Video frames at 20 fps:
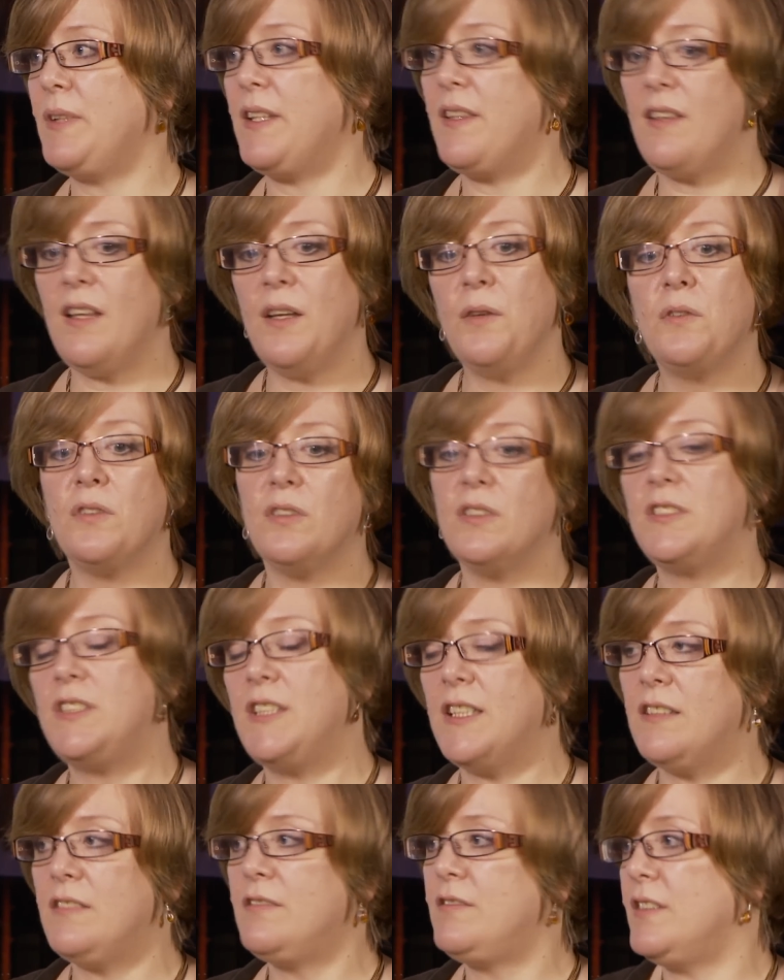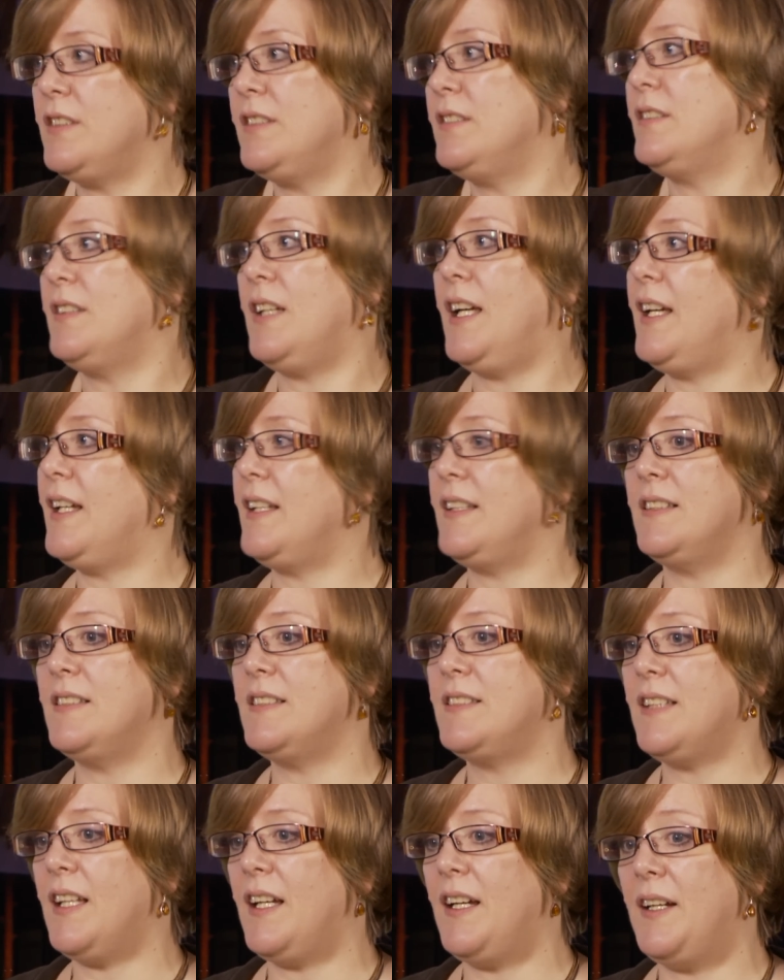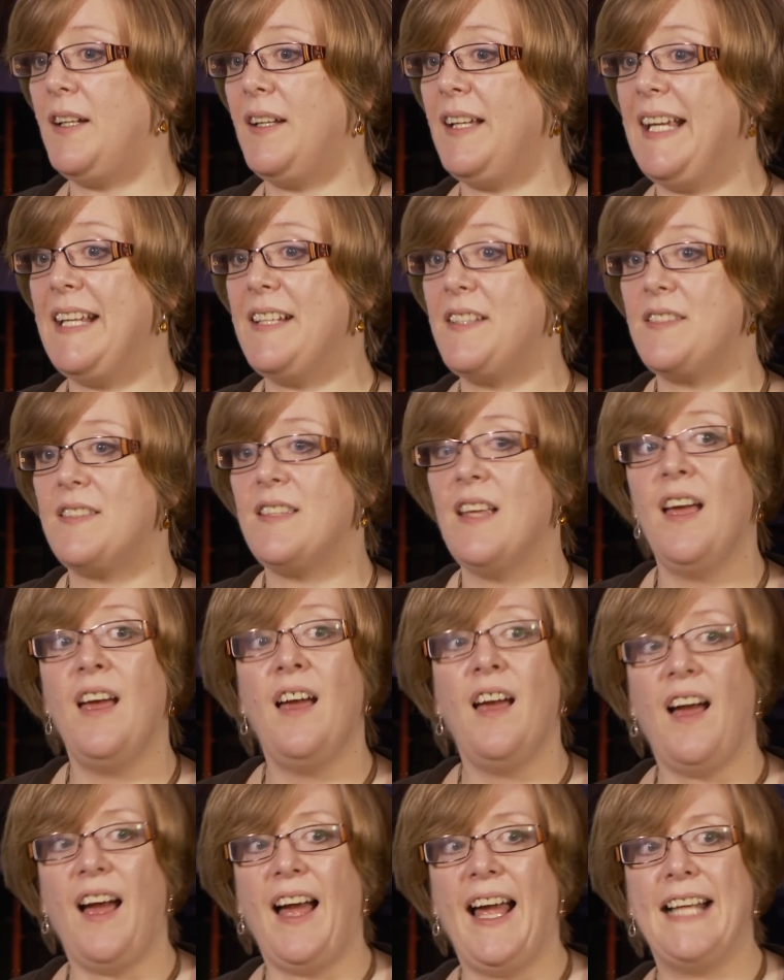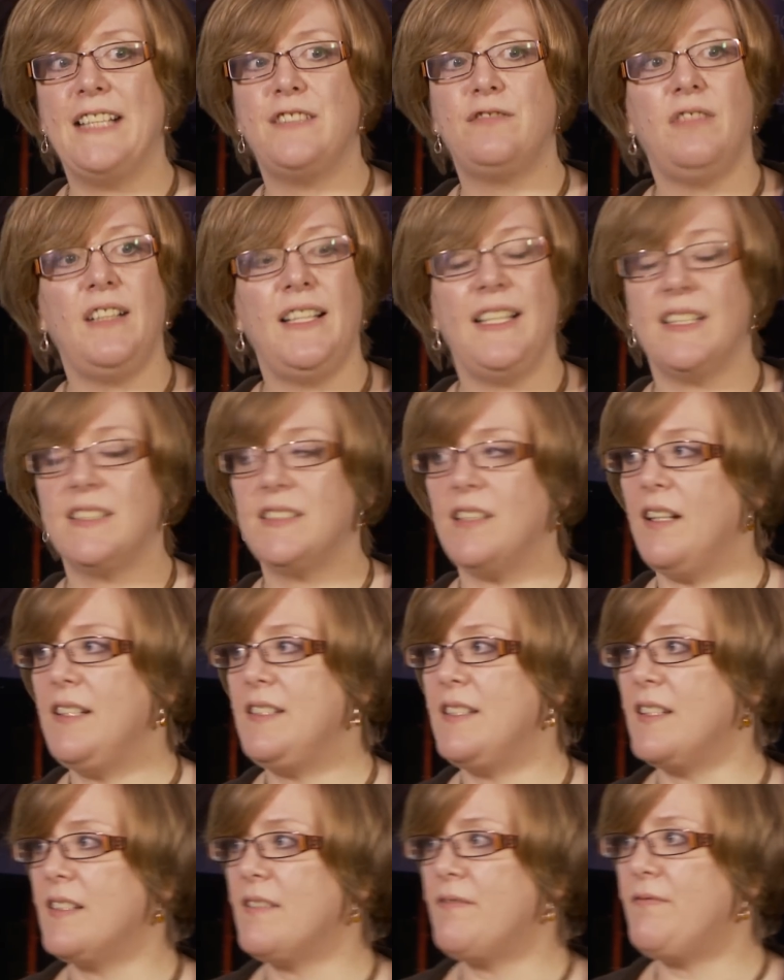with local children, and uh, it's it's really exciting